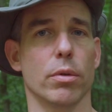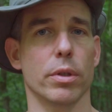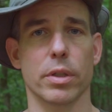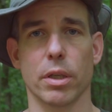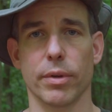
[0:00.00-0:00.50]
on
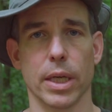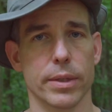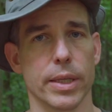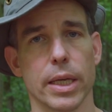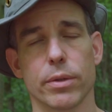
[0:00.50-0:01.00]

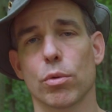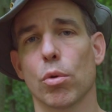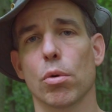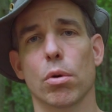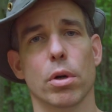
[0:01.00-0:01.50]
CVSS
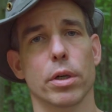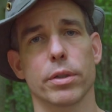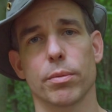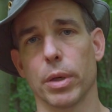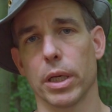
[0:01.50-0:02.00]

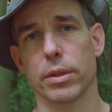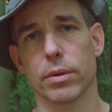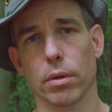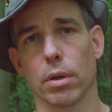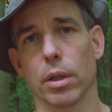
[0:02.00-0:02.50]
scores,
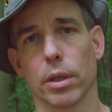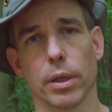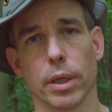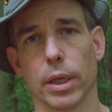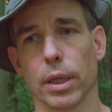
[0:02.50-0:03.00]
based
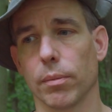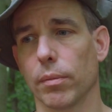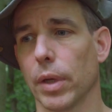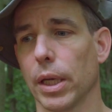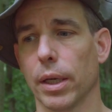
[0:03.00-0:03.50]

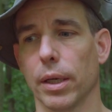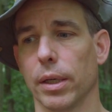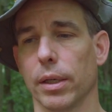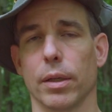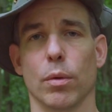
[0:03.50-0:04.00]
on
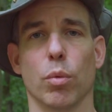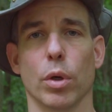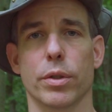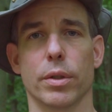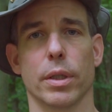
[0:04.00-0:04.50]

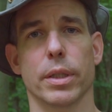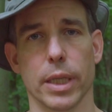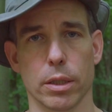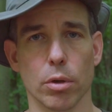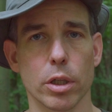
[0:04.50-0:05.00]
what
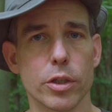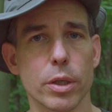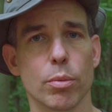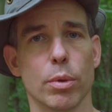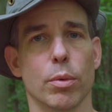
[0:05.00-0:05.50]

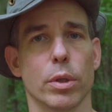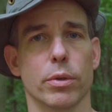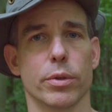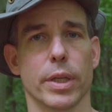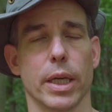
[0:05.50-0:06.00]
technology we want
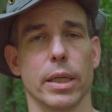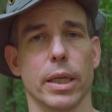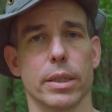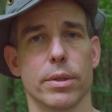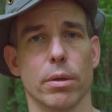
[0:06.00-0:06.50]
to scan,
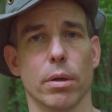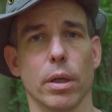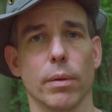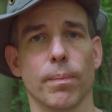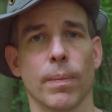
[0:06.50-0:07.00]
and so
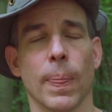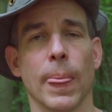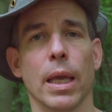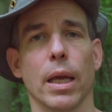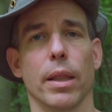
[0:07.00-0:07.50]
on.
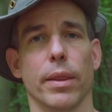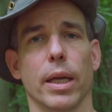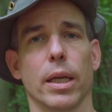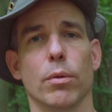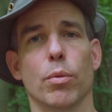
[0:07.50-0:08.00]
And
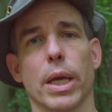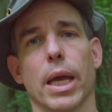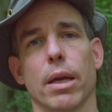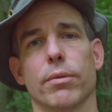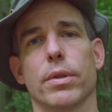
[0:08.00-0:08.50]
then we
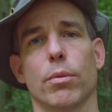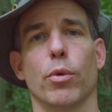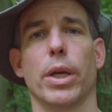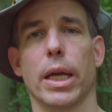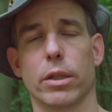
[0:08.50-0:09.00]
have some
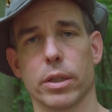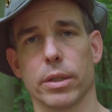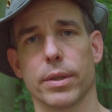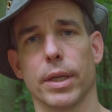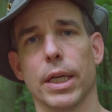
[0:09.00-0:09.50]

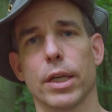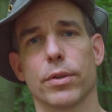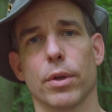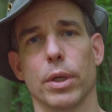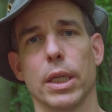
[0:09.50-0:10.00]
reactions.
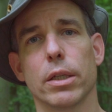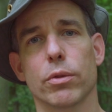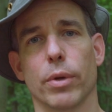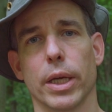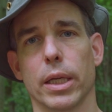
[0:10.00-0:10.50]
So
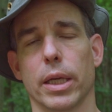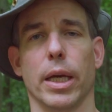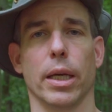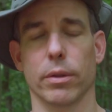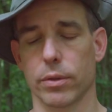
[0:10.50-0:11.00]
X-Ray
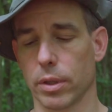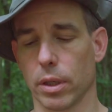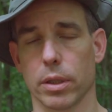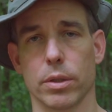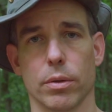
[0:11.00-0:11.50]
can
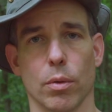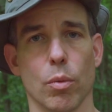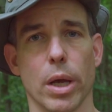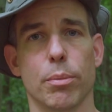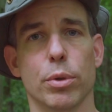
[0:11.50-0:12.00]
start
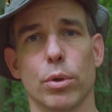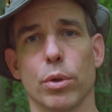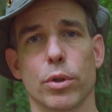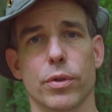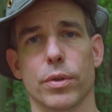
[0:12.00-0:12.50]

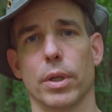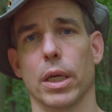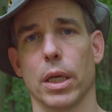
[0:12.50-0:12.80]
webhooks,